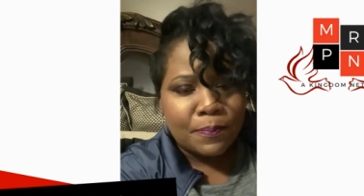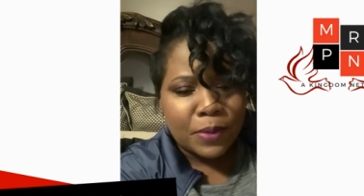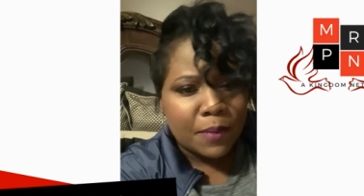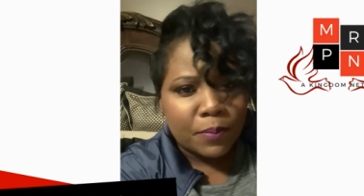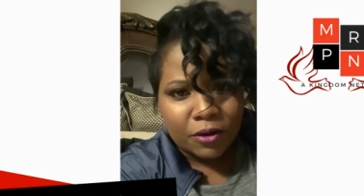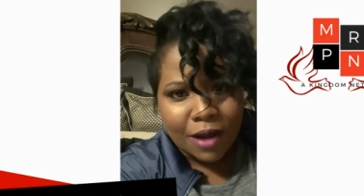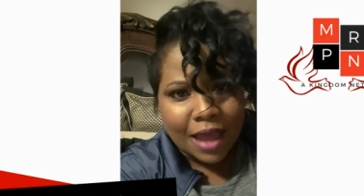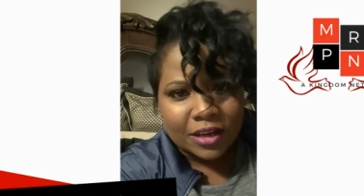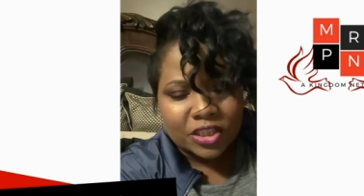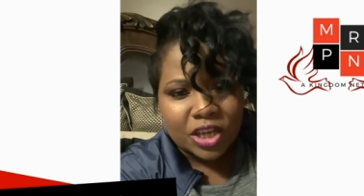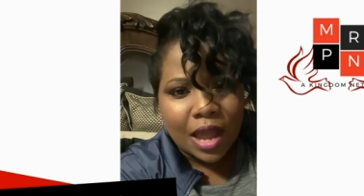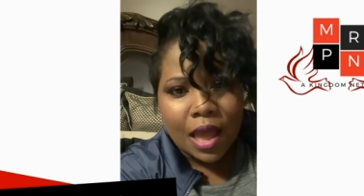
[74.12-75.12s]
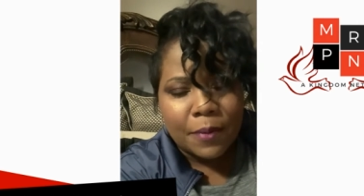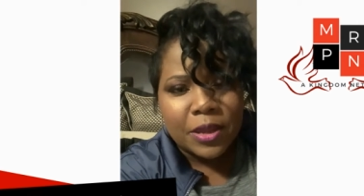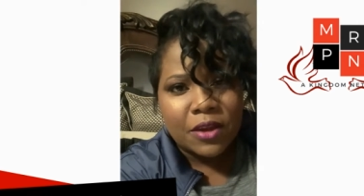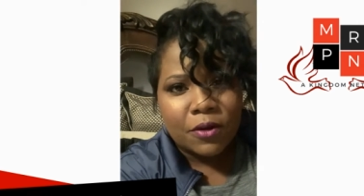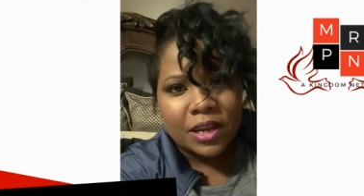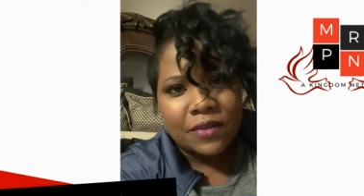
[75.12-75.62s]
people are out of job
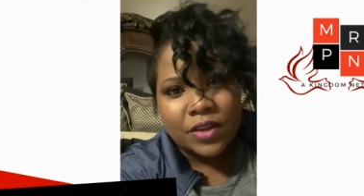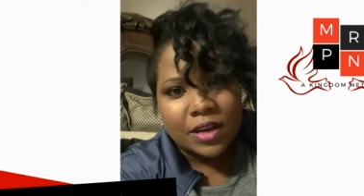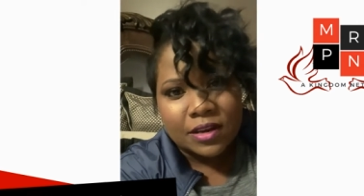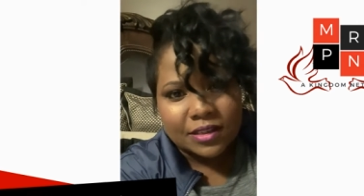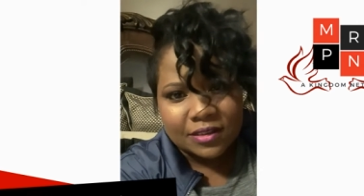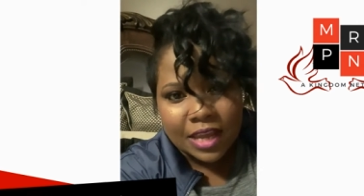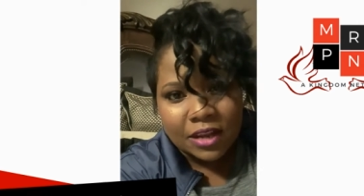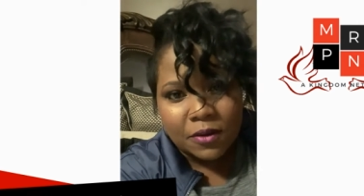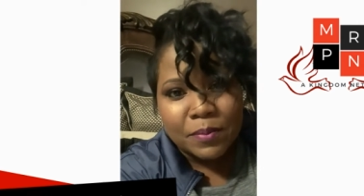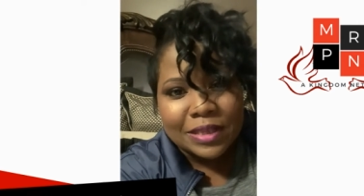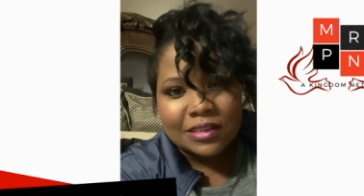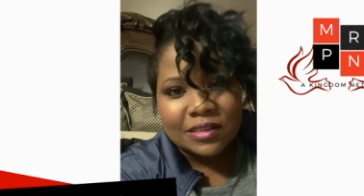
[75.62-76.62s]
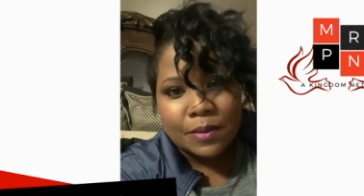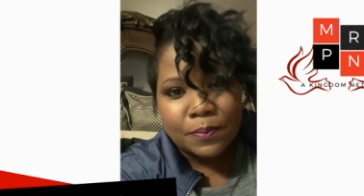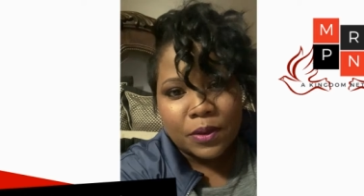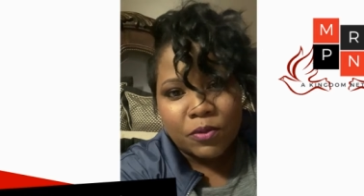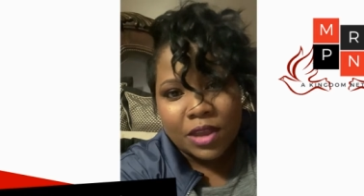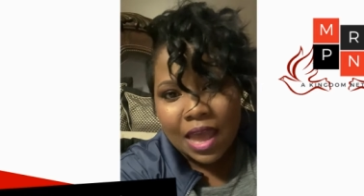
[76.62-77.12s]
here, even in the state of
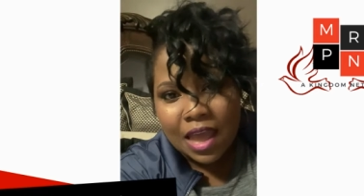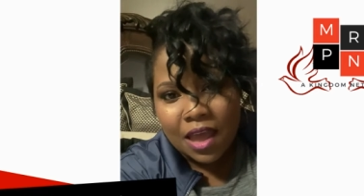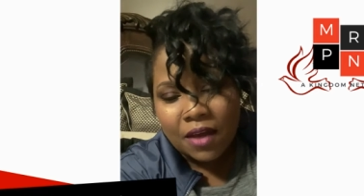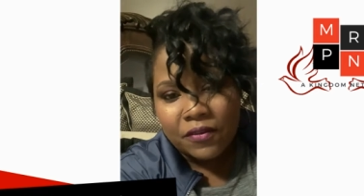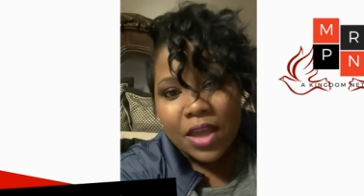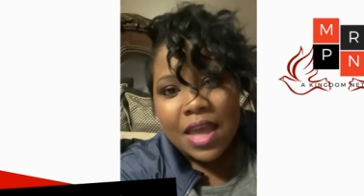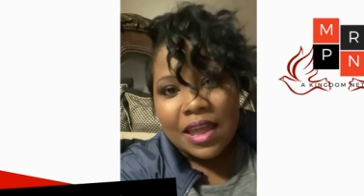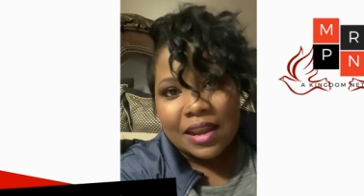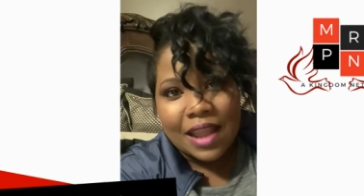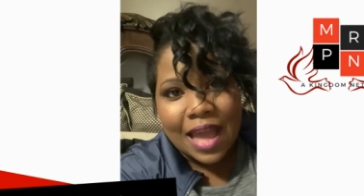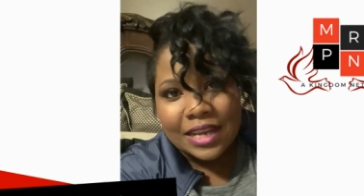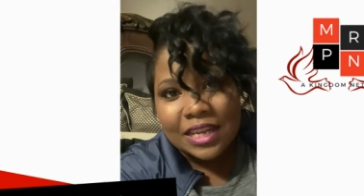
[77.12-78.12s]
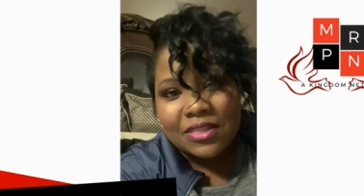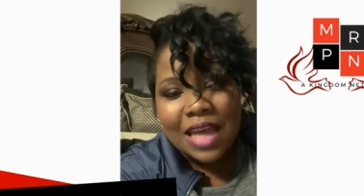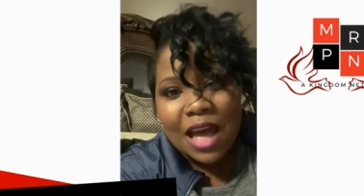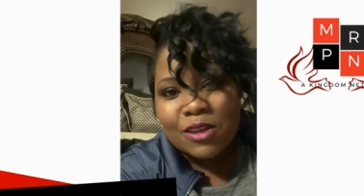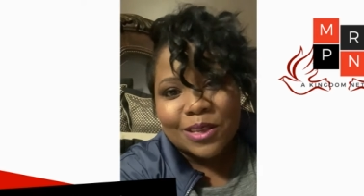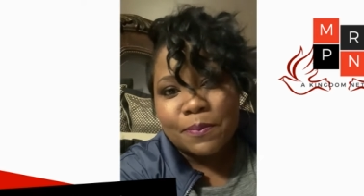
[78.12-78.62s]
Mississippi. We have
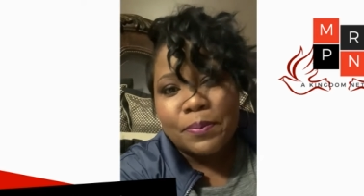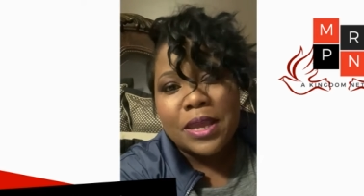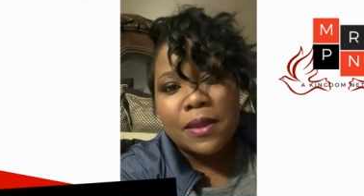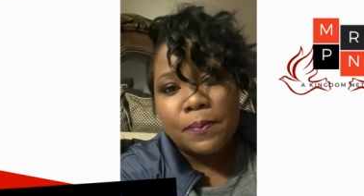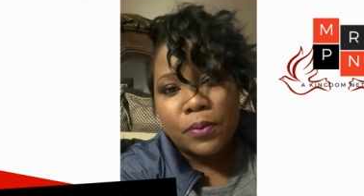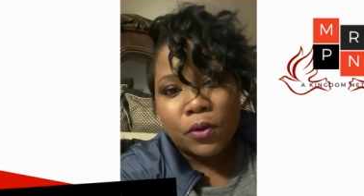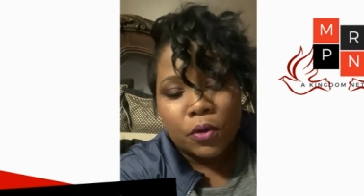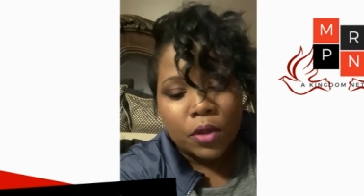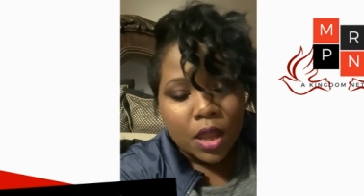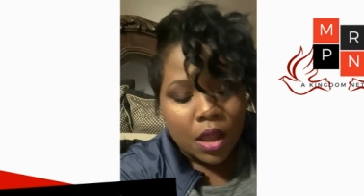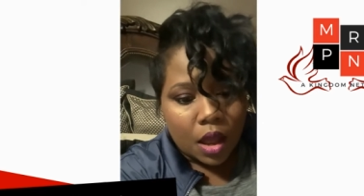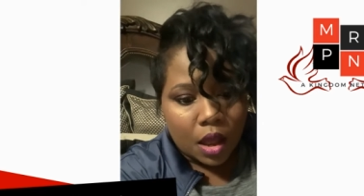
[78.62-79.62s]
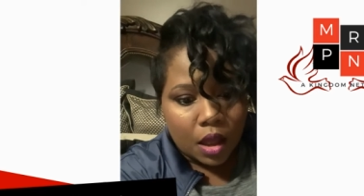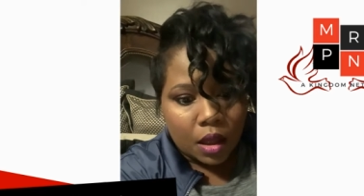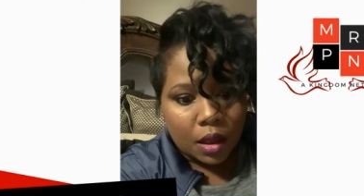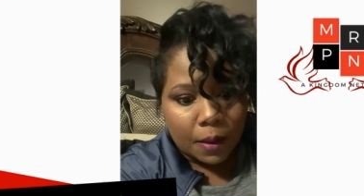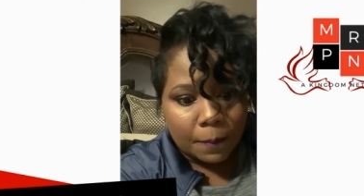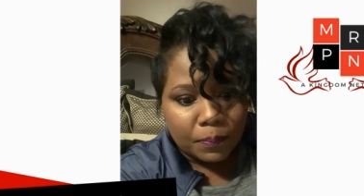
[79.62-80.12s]
90,000 people
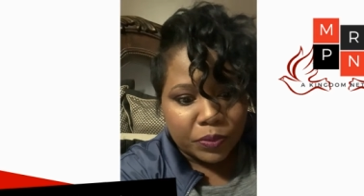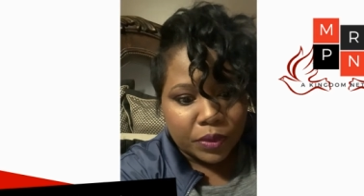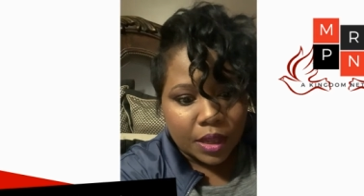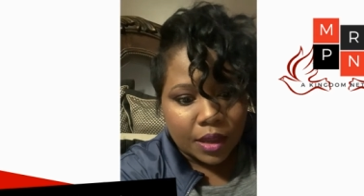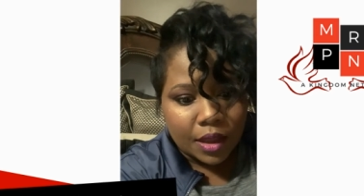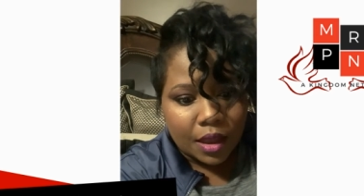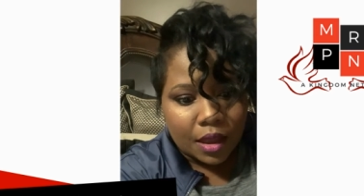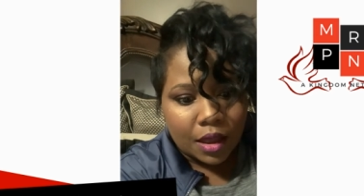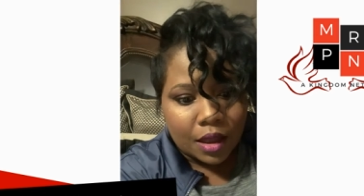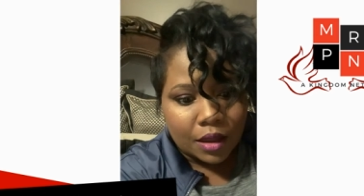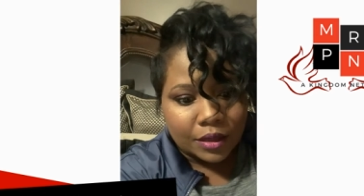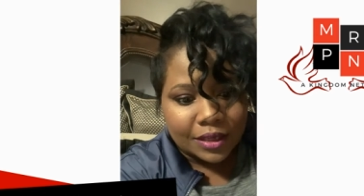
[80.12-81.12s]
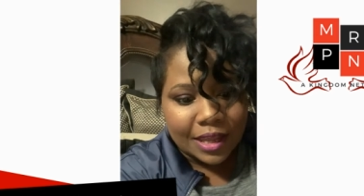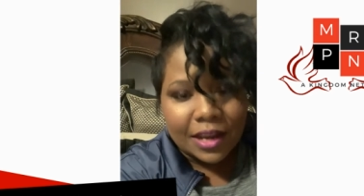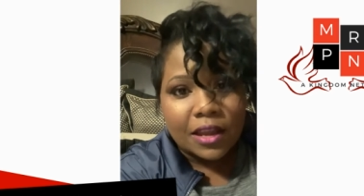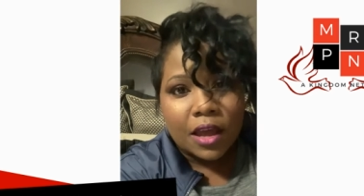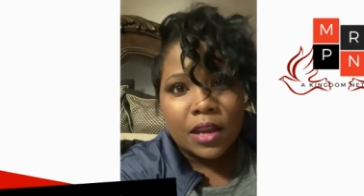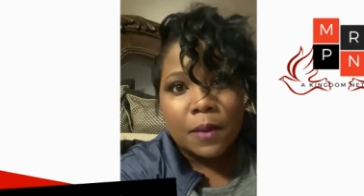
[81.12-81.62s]
um, uh,
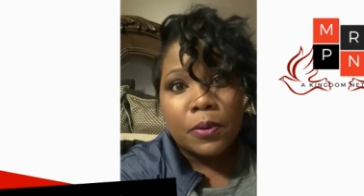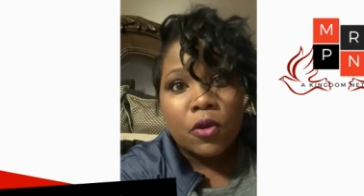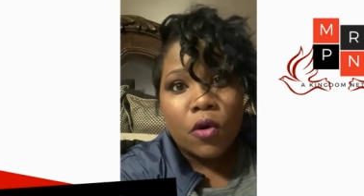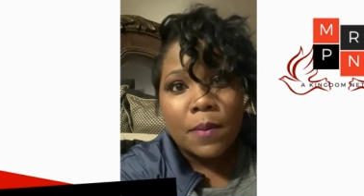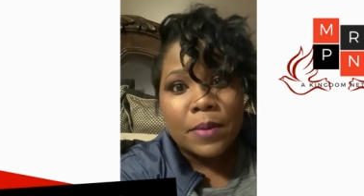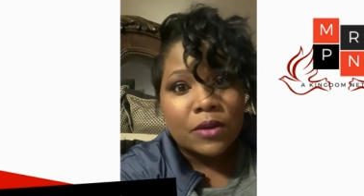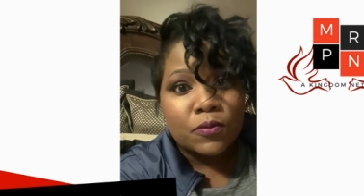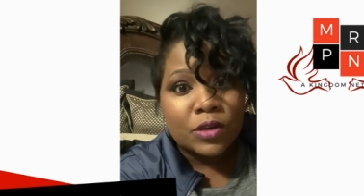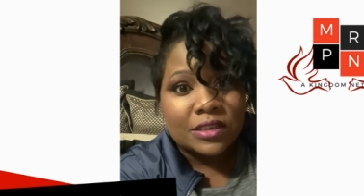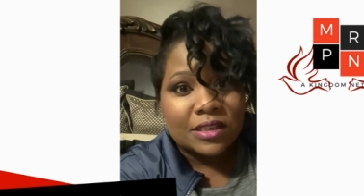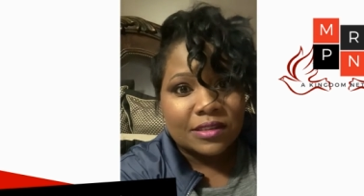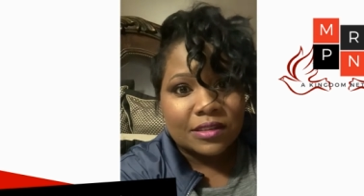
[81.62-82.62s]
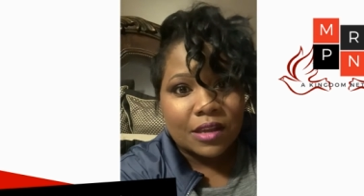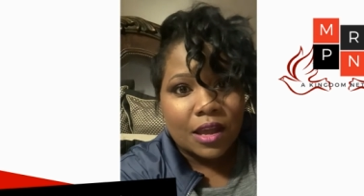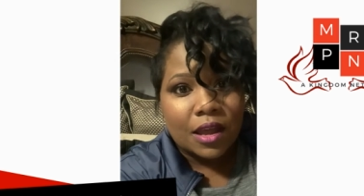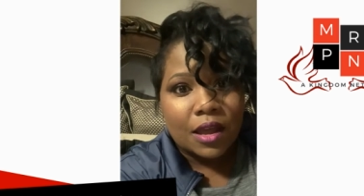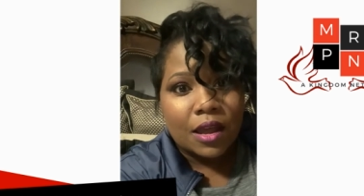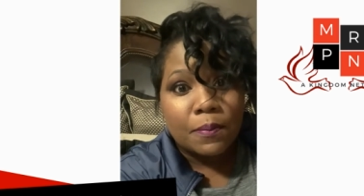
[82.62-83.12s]
getting unemployment, which is
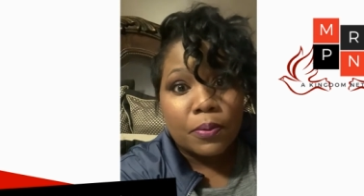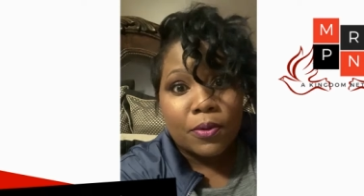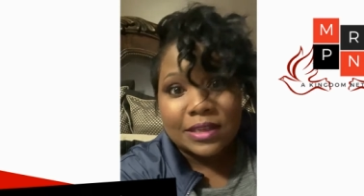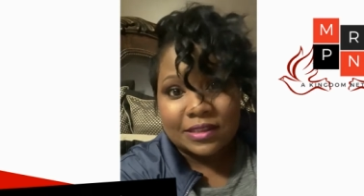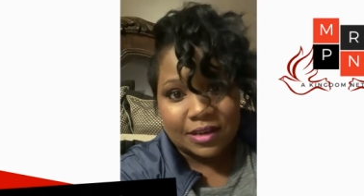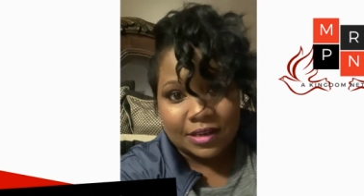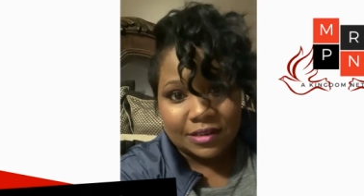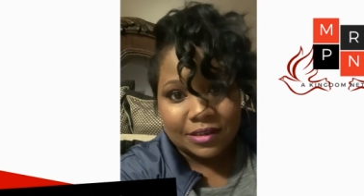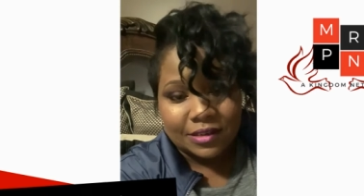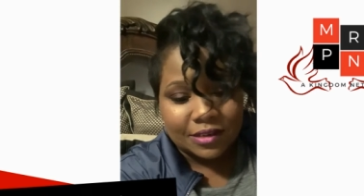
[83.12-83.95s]
uh, unprecedented.